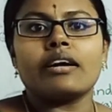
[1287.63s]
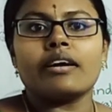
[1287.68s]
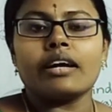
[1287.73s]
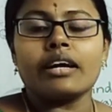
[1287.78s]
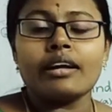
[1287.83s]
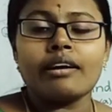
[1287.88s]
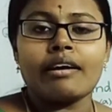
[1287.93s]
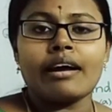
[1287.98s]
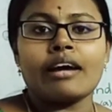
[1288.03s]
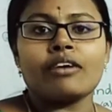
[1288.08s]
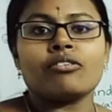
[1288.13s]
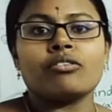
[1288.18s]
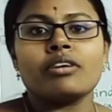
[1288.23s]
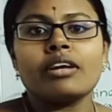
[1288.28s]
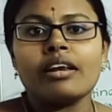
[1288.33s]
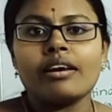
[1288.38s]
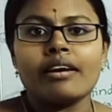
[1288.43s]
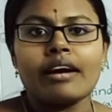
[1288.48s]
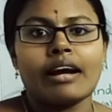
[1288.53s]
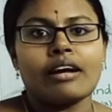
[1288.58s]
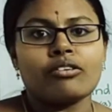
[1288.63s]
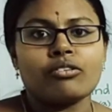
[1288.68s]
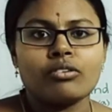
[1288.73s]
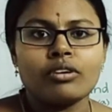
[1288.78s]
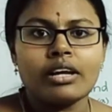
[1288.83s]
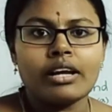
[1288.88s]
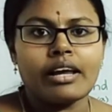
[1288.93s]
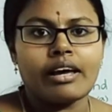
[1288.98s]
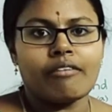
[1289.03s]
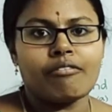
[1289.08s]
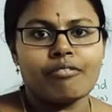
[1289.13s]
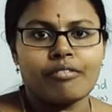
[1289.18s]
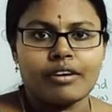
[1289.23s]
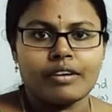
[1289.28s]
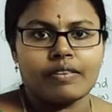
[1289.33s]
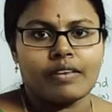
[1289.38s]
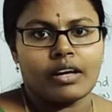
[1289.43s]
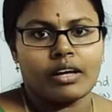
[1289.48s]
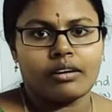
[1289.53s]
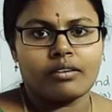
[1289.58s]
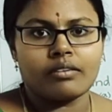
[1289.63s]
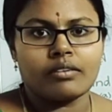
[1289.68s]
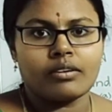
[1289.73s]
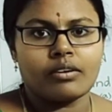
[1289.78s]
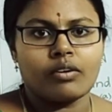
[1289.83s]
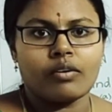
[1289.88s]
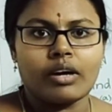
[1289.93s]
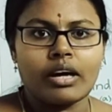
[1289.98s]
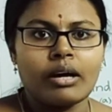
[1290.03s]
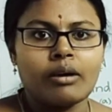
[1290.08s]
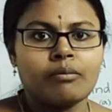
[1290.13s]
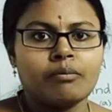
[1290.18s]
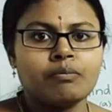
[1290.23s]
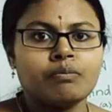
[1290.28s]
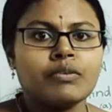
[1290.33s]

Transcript: irrational, rational, everything, okay?